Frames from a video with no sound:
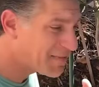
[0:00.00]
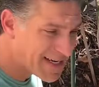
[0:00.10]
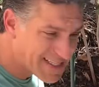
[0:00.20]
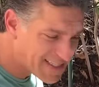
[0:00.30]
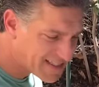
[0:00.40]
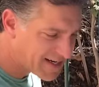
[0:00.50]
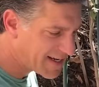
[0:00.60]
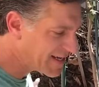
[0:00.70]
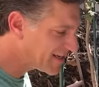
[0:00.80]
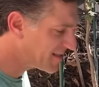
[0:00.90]
my
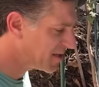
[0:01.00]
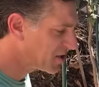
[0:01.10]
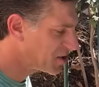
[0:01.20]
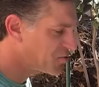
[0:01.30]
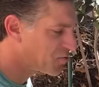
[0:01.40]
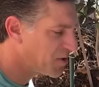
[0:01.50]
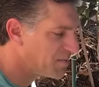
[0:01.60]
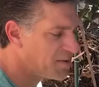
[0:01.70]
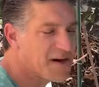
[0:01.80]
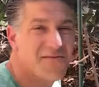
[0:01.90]
sunniest
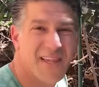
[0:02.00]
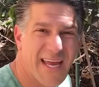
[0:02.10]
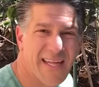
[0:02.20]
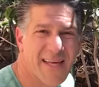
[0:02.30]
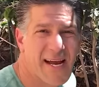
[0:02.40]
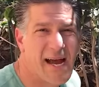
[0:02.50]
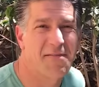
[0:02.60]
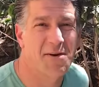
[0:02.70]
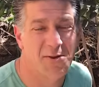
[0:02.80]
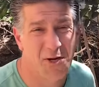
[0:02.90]
strip of land that I have
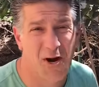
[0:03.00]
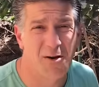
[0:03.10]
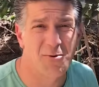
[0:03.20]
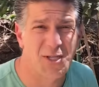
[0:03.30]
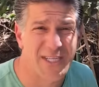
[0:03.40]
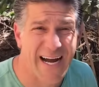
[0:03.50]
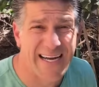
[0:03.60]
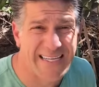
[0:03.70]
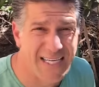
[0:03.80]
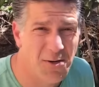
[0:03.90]
here in the garden, which is
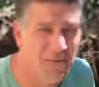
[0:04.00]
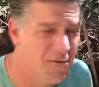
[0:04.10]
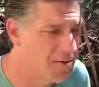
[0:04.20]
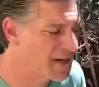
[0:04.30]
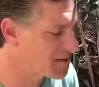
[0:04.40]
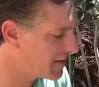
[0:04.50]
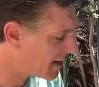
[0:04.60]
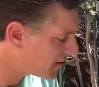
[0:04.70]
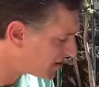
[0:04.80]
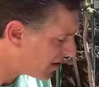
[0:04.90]
ideal for my
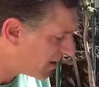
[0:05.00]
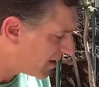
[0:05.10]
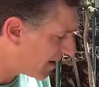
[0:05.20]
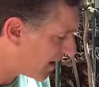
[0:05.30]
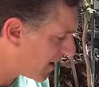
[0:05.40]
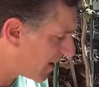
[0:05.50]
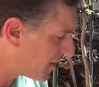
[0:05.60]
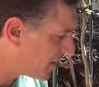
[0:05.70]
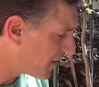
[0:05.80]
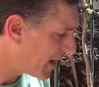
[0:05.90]
tomatoes.
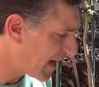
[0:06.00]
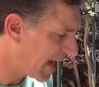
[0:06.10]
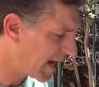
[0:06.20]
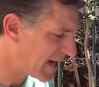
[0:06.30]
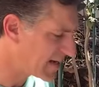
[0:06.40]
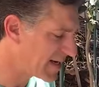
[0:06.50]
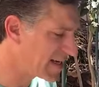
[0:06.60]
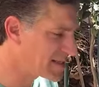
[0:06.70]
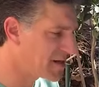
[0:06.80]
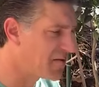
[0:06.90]
Um, and
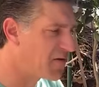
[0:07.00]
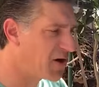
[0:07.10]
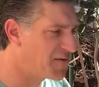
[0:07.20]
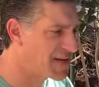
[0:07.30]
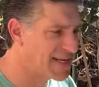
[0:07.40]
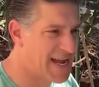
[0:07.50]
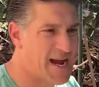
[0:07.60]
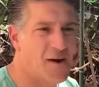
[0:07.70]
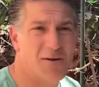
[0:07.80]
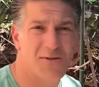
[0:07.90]
it's evolving
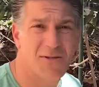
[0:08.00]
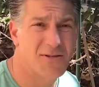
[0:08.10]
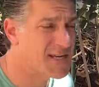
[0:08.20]
now to